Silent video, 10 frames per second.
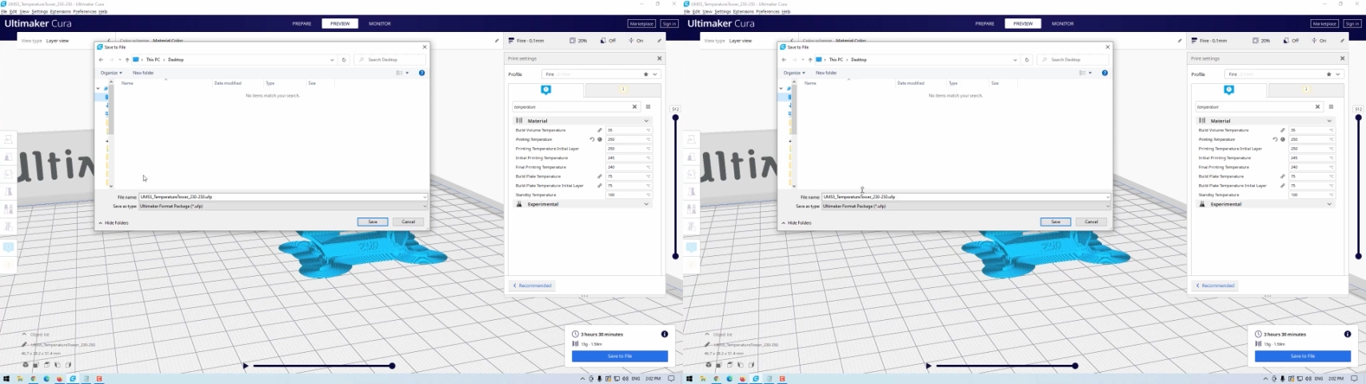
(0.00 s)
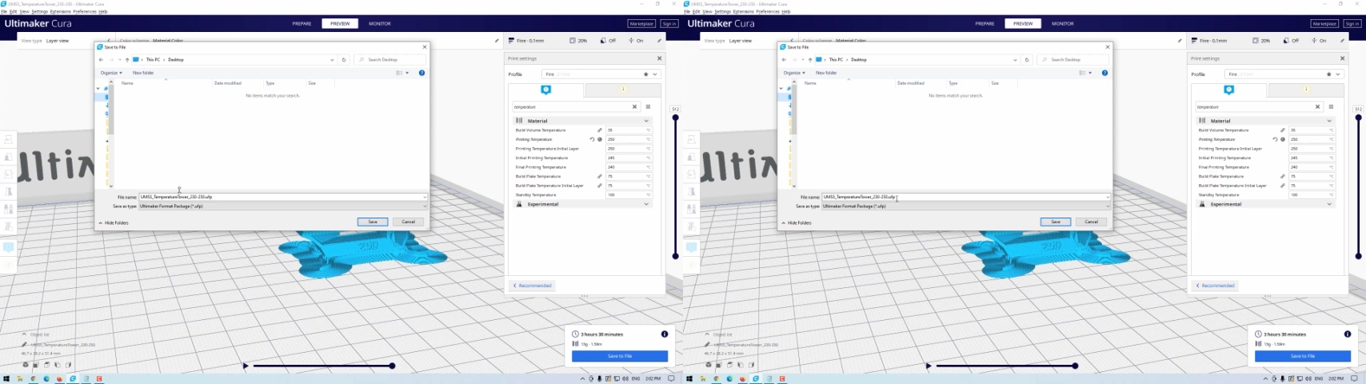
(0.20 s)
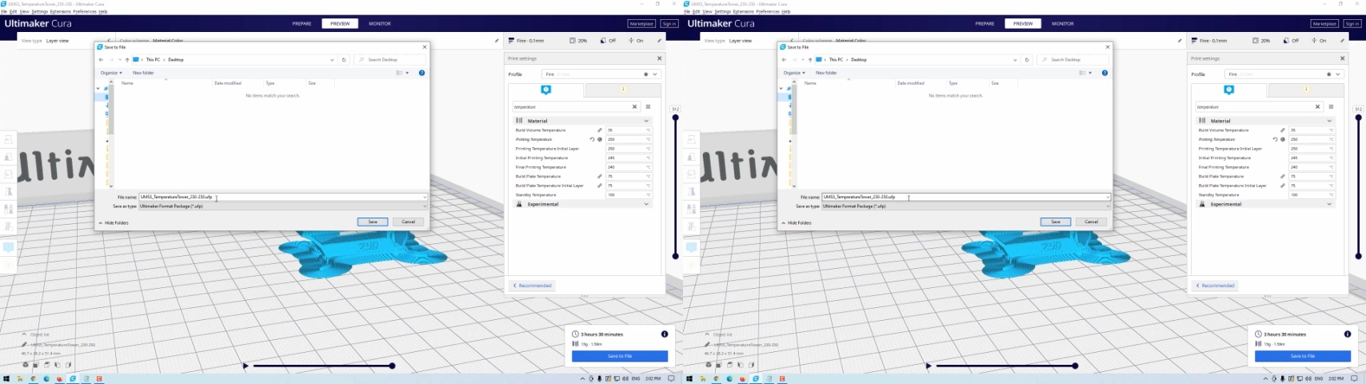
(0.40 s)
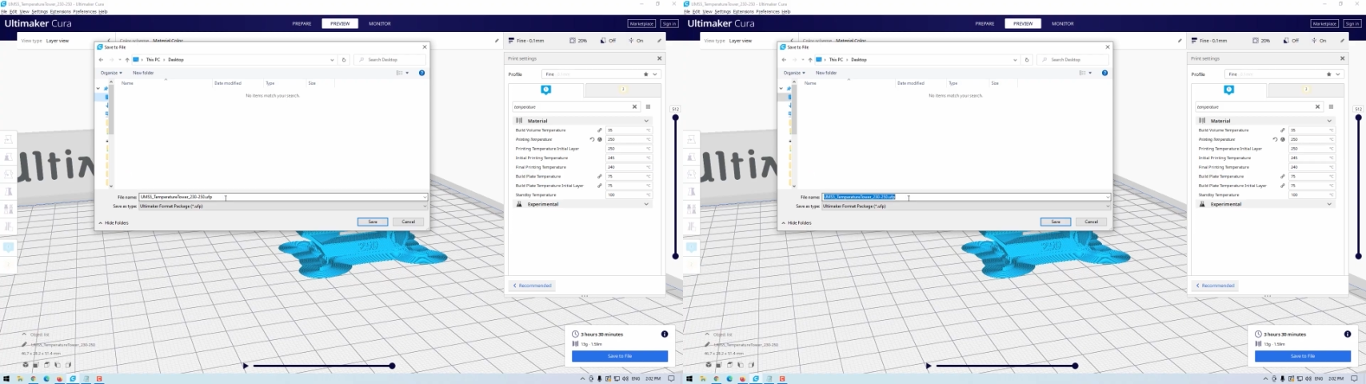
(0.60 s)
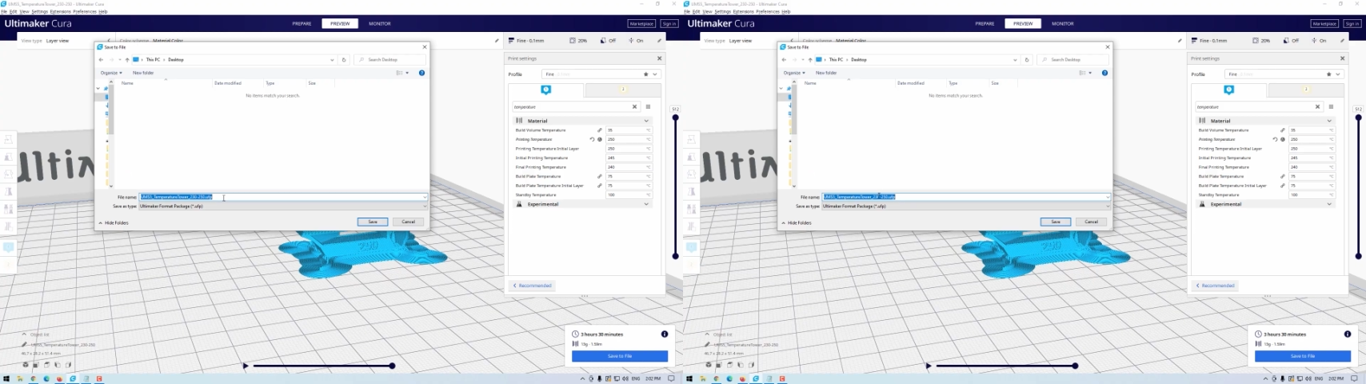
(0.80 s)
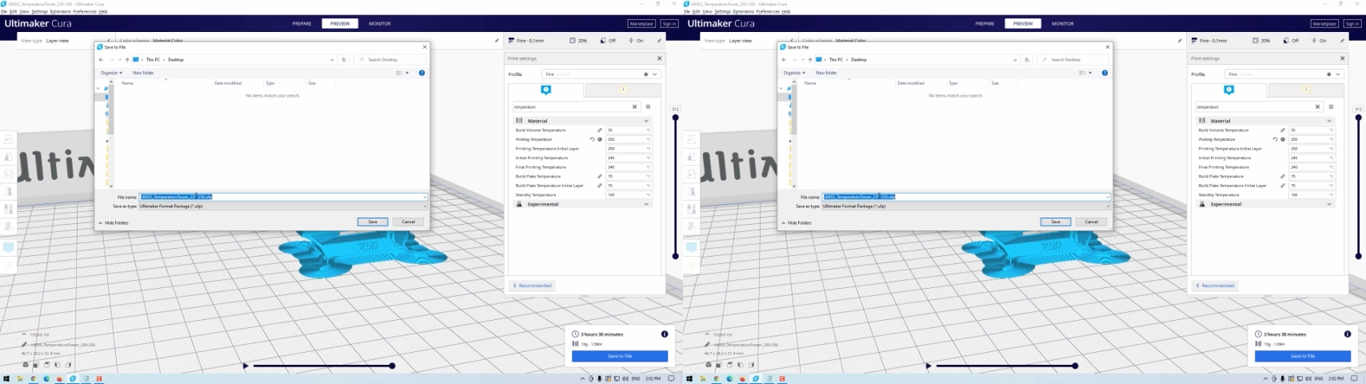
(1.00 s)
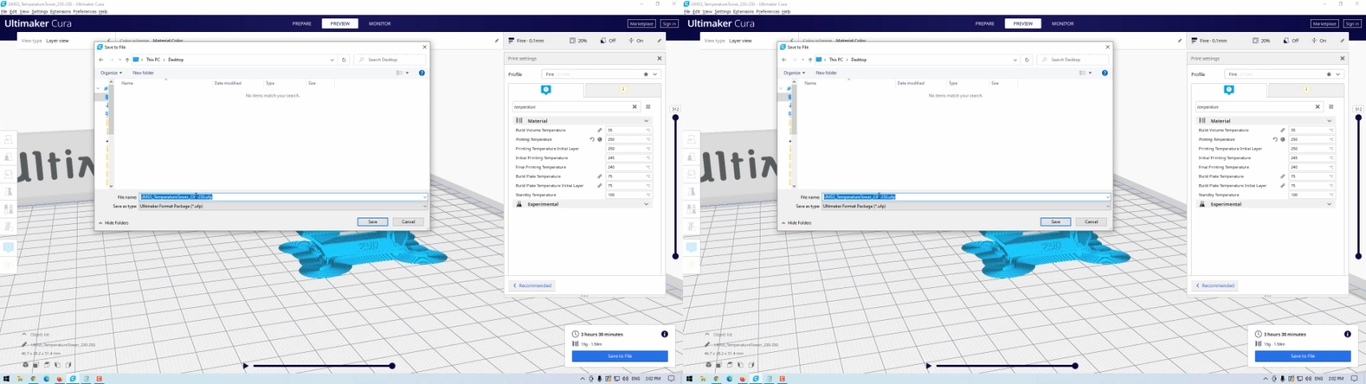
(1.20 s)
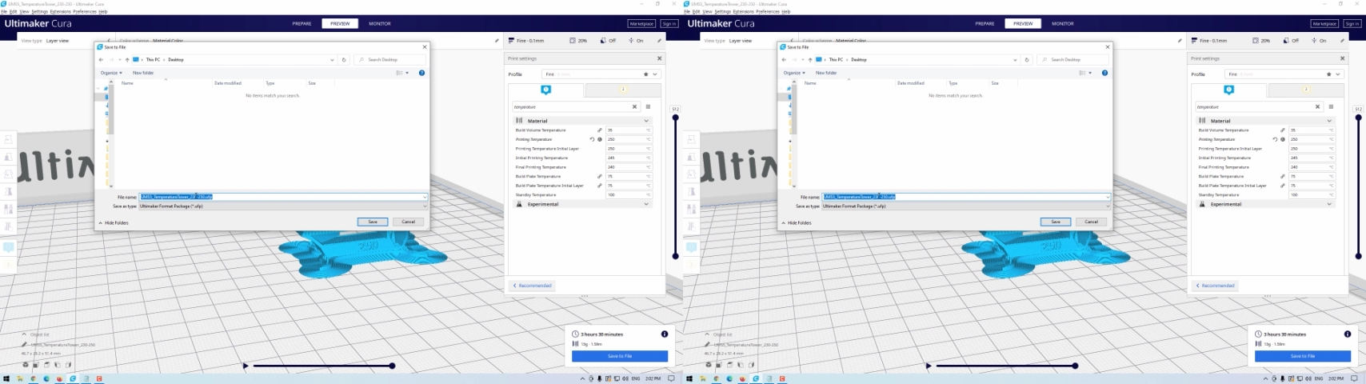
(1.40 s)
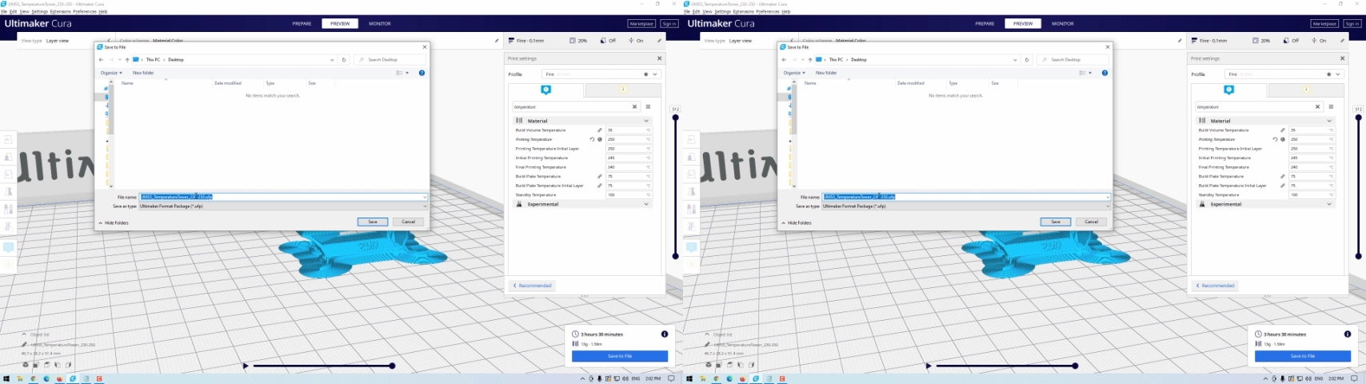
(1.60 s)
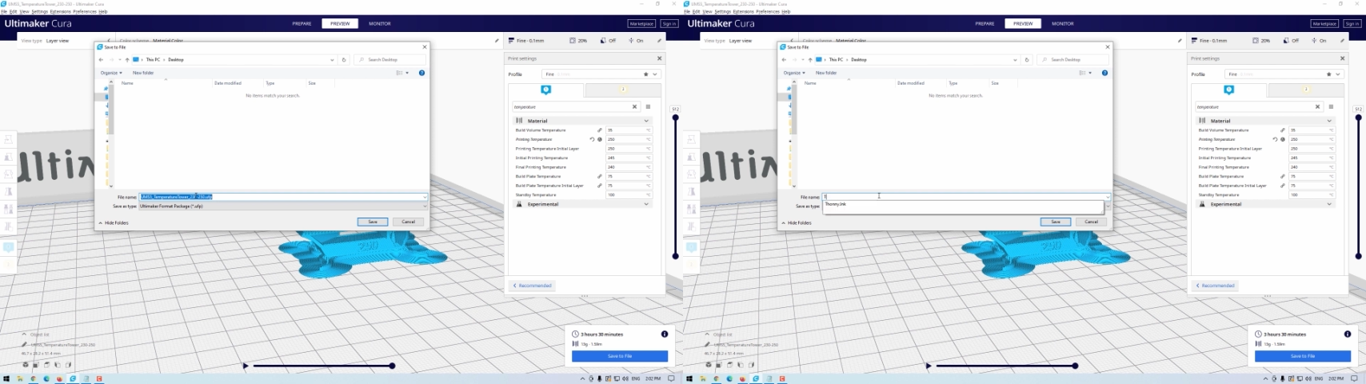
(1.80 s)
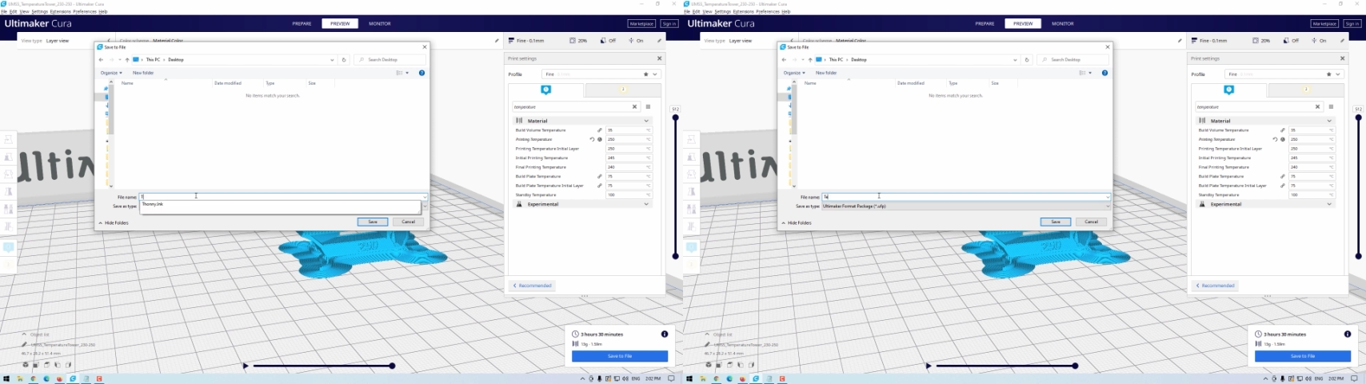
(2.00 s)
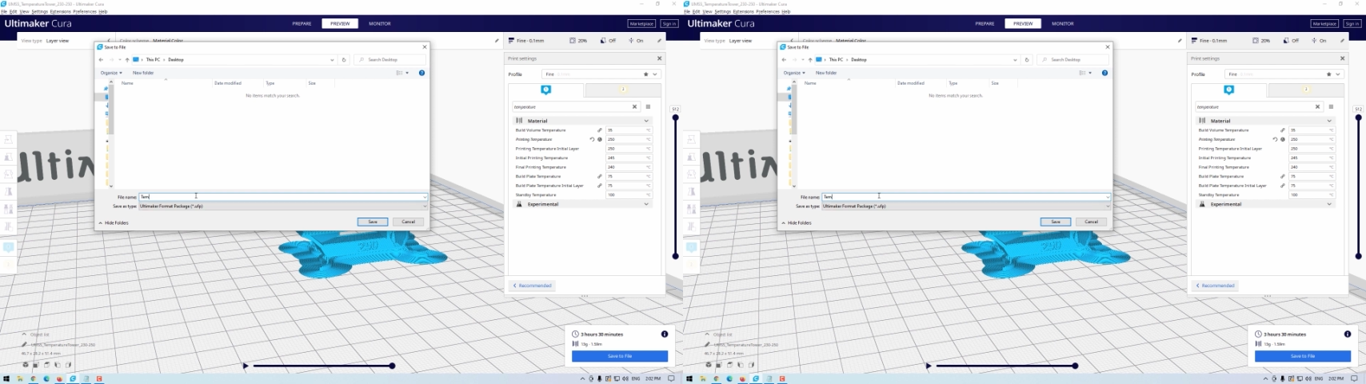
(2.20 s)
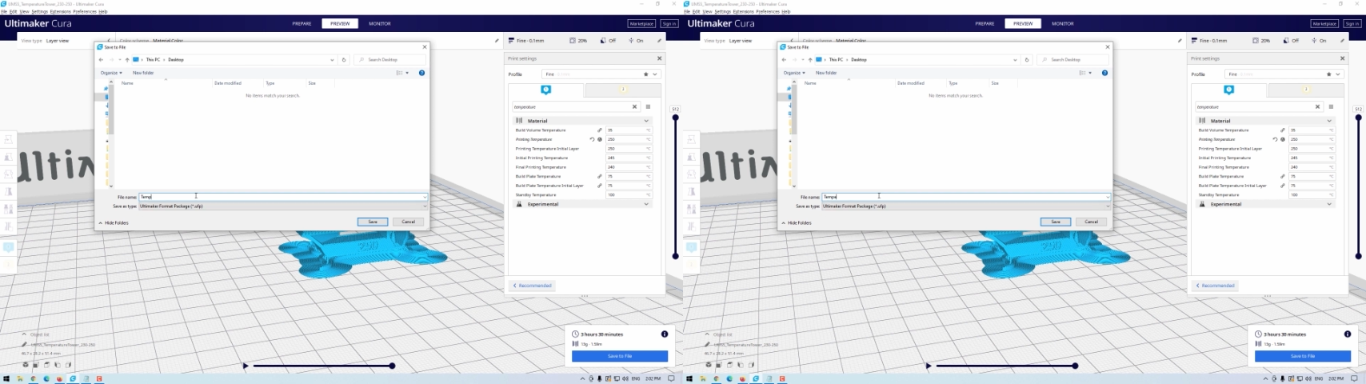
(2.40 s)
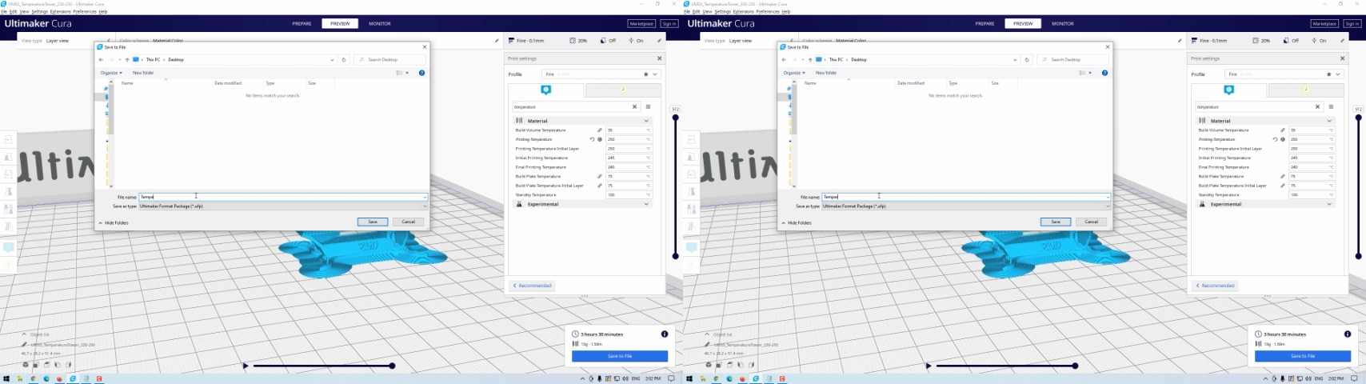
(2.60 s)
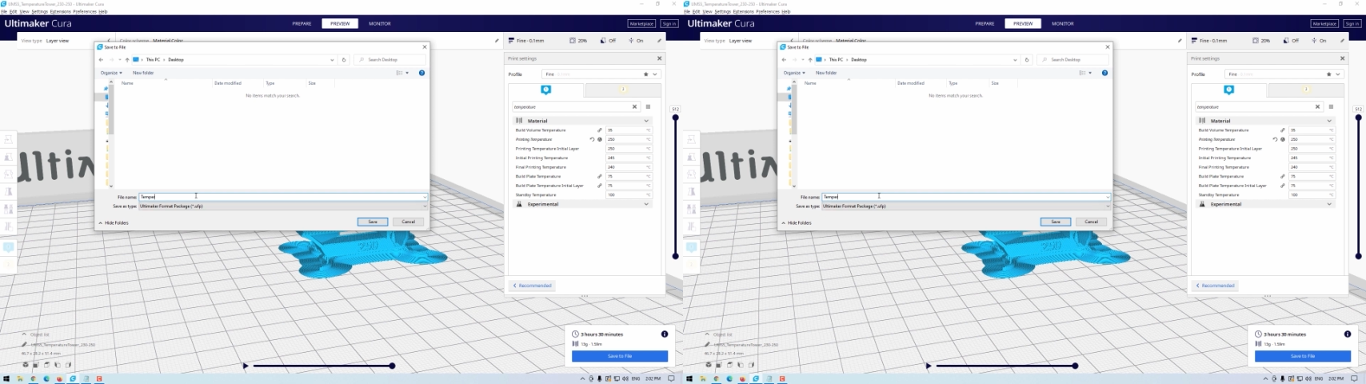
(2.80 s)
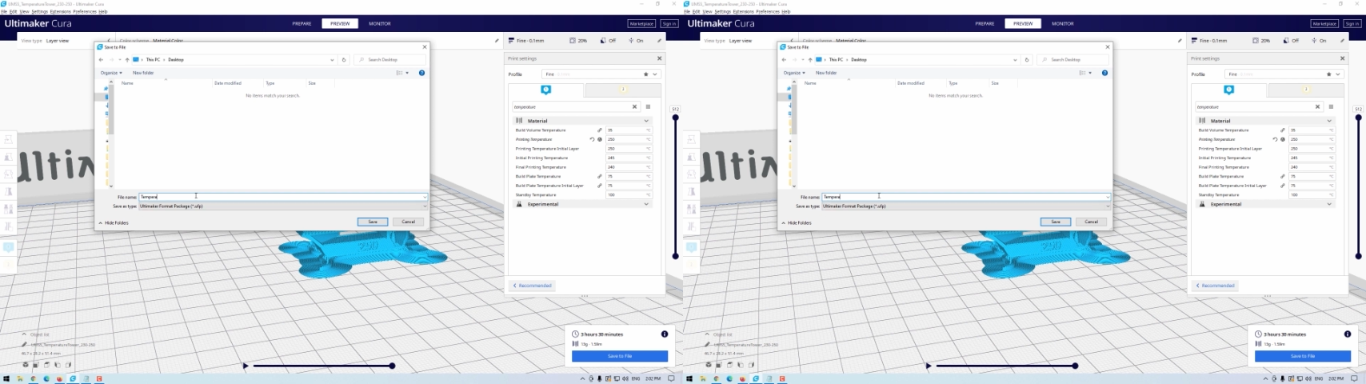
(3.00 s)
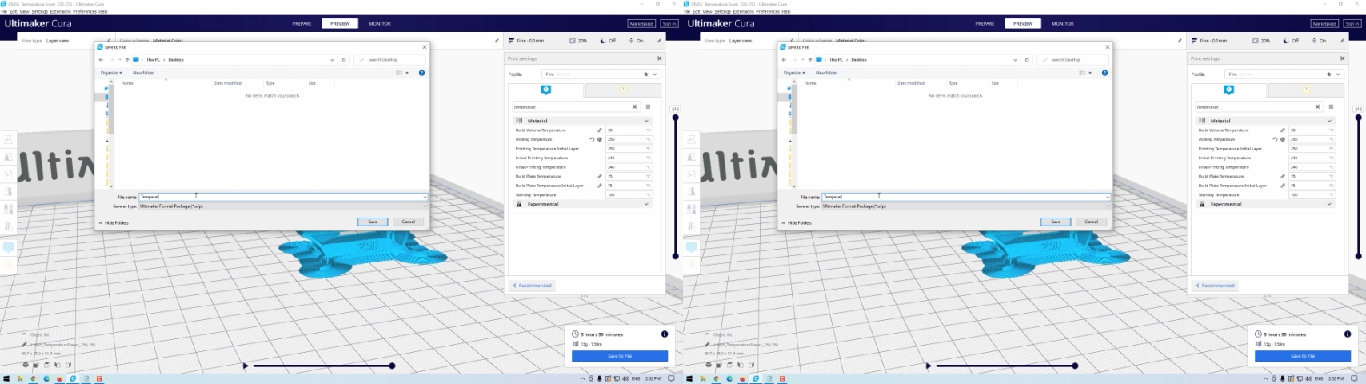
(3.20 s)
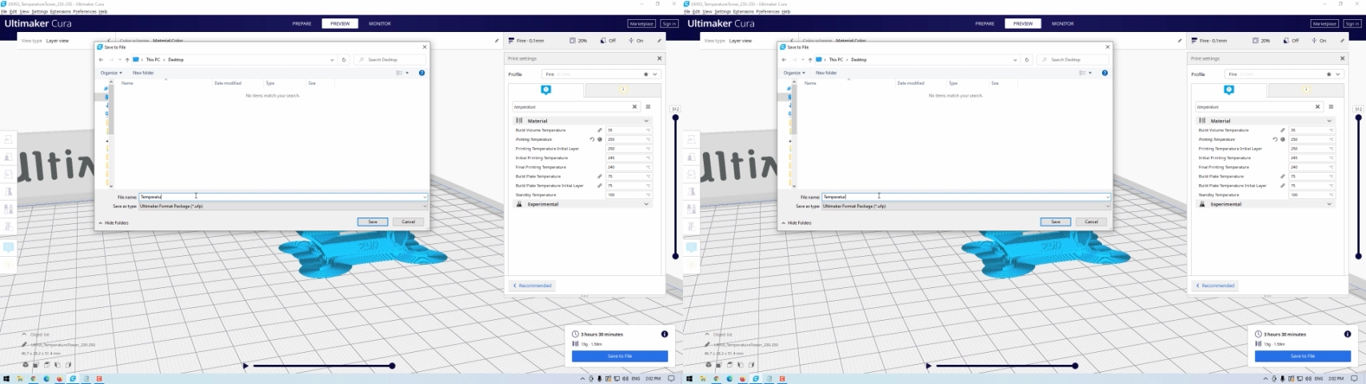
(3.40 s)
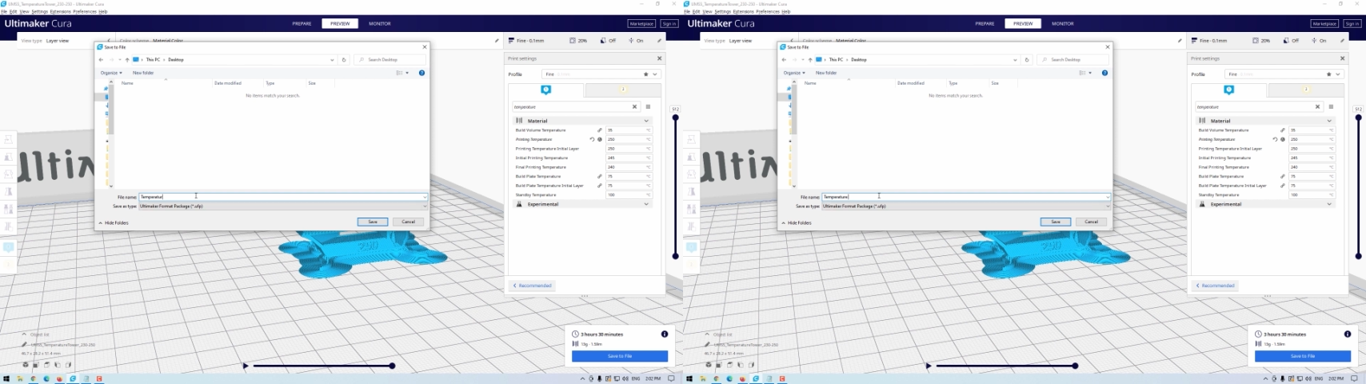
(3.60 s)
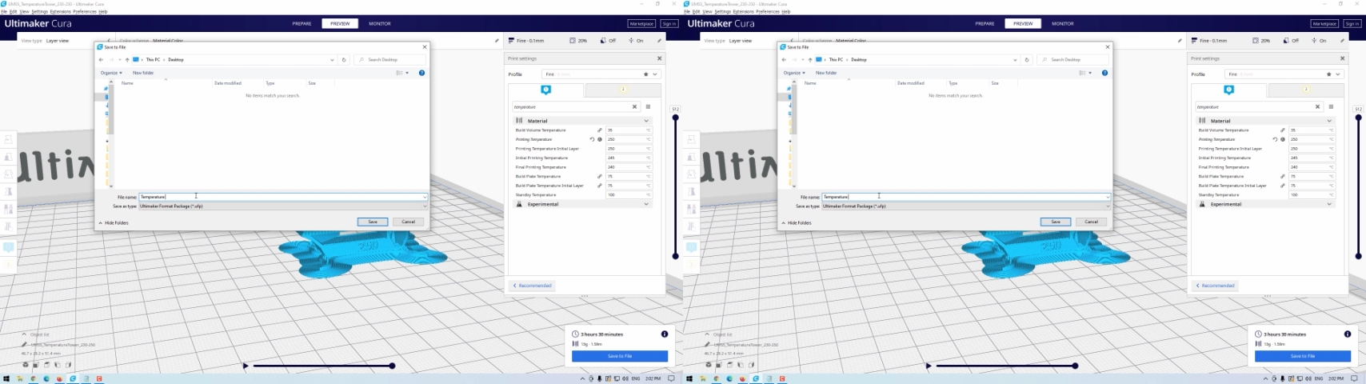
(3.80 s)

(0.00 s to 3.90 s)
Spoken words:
[unreadable: no face in view]